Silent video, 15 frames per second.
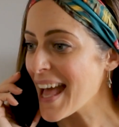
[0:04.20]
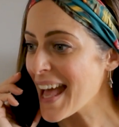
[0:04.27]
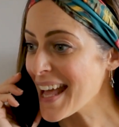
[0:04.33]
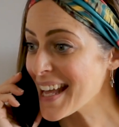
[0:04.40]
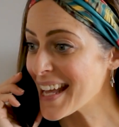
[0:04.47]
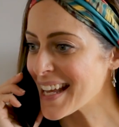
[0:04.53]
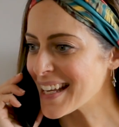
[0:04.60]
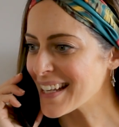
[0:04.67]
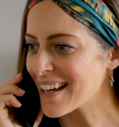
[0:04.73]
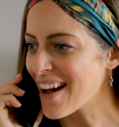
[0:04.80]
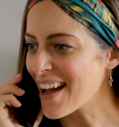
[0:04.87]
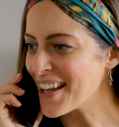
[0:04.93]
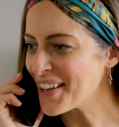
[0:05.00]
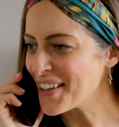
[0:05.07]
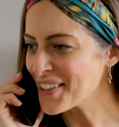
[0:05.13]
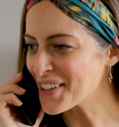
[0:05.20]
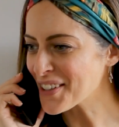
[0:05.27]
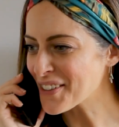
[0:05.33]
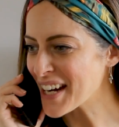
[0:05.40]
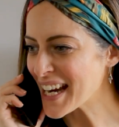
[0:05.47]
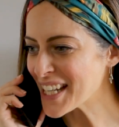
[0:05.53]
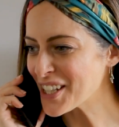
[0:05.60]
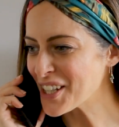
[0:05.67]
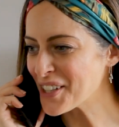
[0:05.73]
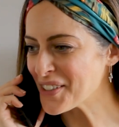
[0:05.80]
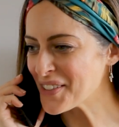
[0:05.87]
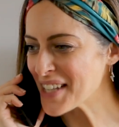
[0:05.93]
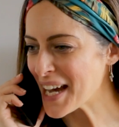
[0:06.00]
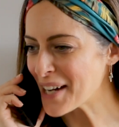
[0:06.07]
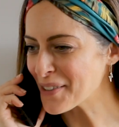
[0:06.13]
Hey, I heard the great
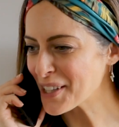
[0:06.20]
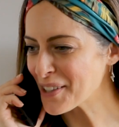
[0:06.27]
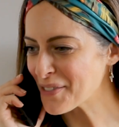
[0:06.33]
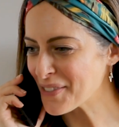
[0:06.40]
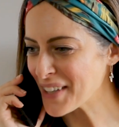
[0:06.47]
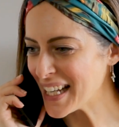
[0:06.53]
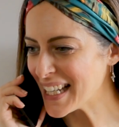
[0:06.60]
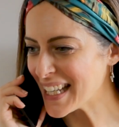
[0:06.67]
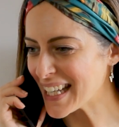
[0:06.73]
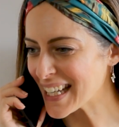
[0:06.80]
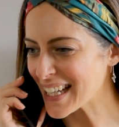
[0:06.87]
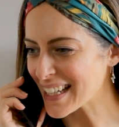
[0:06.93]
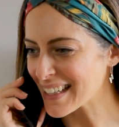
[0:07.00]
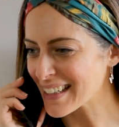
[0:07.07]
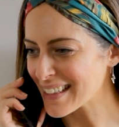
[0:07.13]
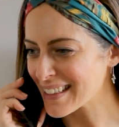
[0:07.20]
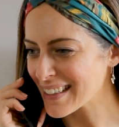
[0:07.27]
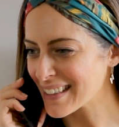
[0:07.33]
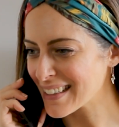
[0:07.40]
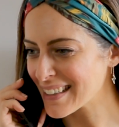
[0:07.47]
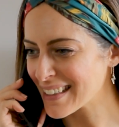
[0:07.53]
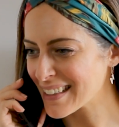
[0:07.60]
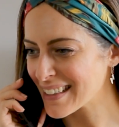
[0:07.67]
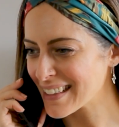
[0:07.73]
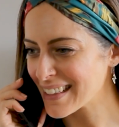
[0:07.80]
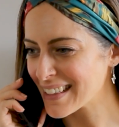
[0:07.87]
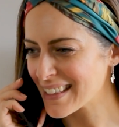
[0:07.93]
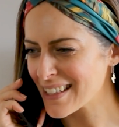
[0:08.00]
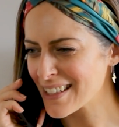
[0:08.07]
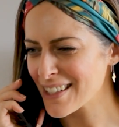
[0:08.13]
news. How are you feeling? I'm
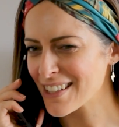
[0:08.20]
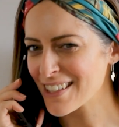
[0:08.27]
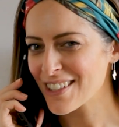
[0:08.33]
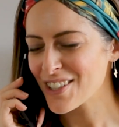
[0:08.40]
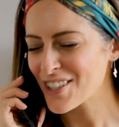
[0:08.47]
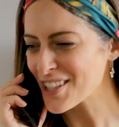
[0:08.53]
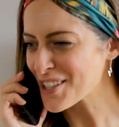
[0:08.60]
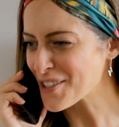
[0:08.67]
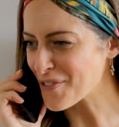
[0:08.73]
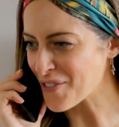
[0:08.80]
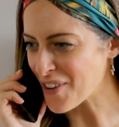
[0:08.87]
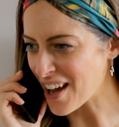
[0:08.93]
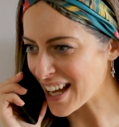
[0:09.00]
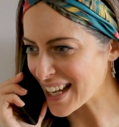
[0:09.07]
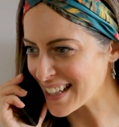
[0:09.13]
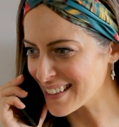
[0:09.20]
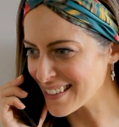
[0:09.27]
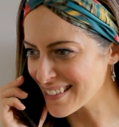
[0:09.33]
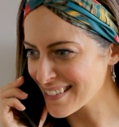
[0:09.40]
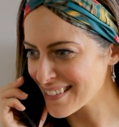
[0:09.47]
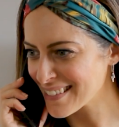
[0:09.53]
fine. Just fine?